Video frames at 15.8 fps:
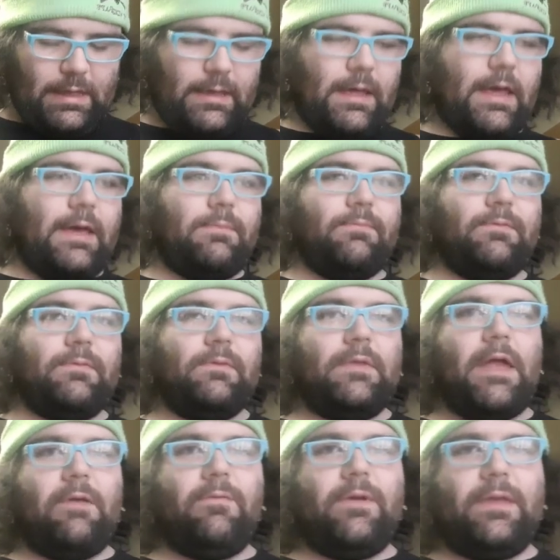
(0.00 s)
I'm
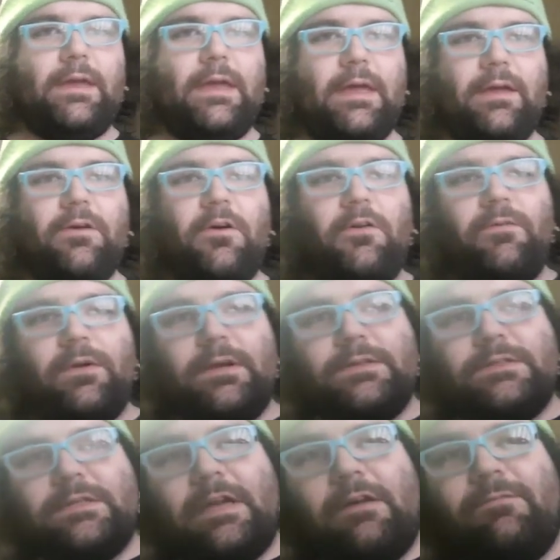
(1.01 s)
not really going to go over
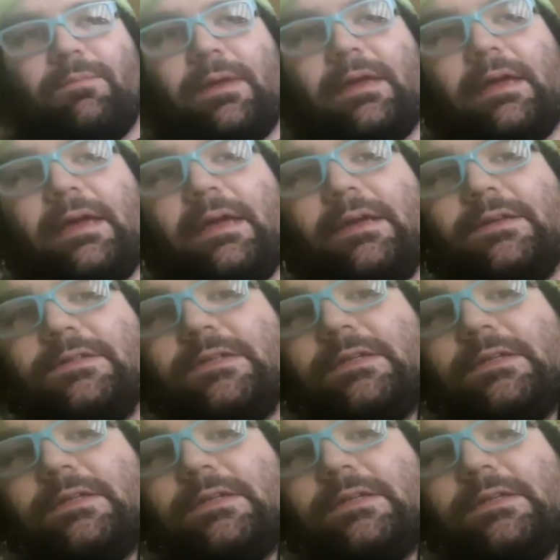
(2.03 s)
this stuff because